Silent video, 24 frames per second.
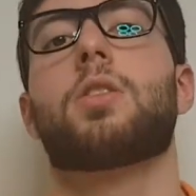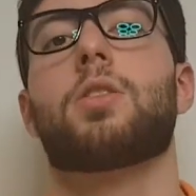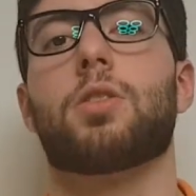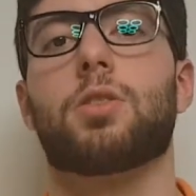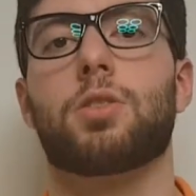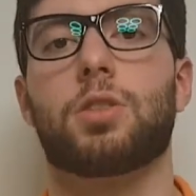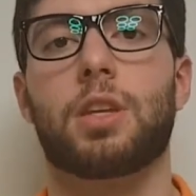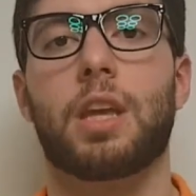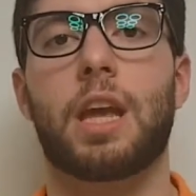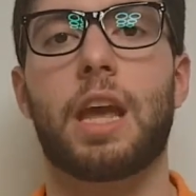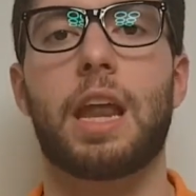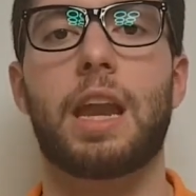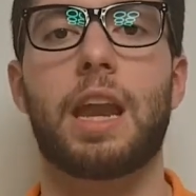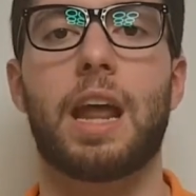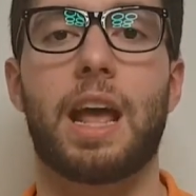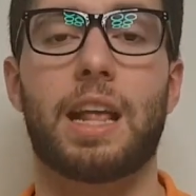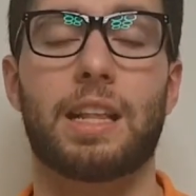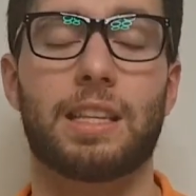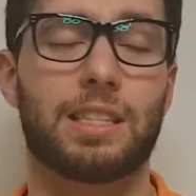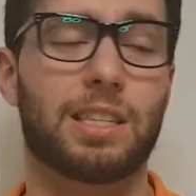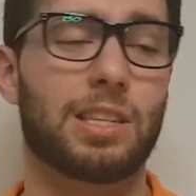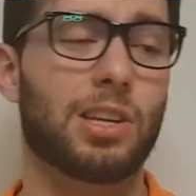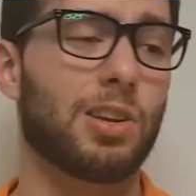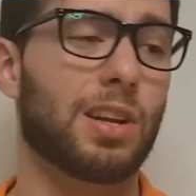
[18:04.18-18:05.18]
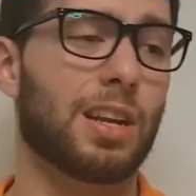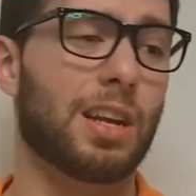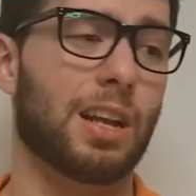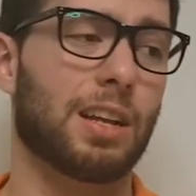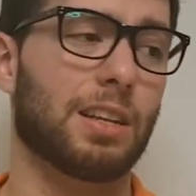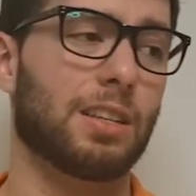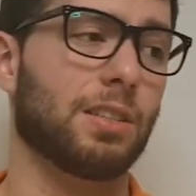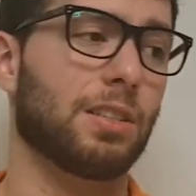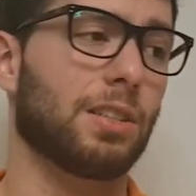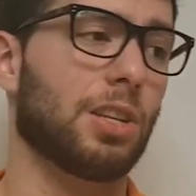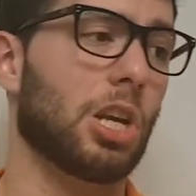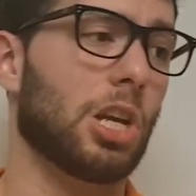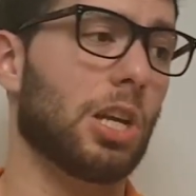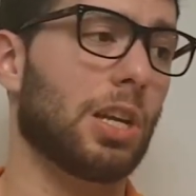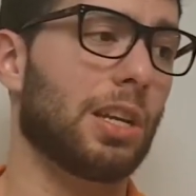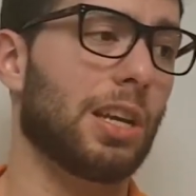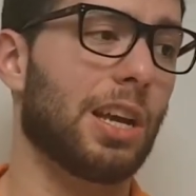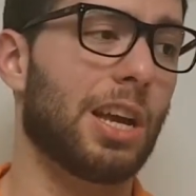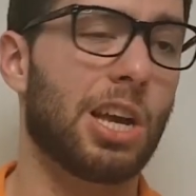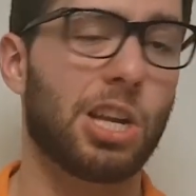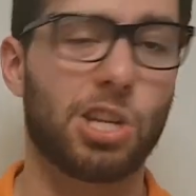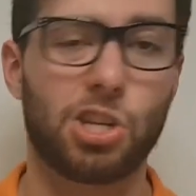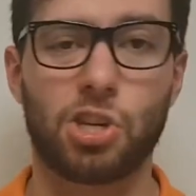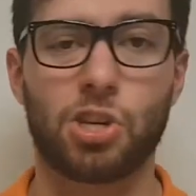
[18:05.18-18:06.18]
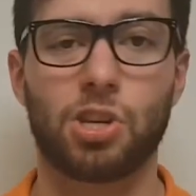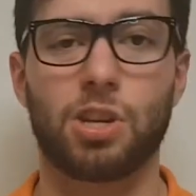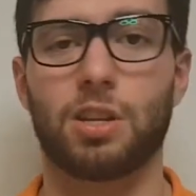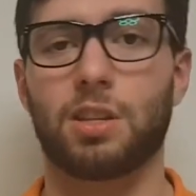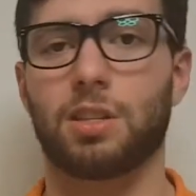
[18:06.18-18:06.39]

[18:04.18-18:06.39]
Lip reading: your skin and it's gonna itch,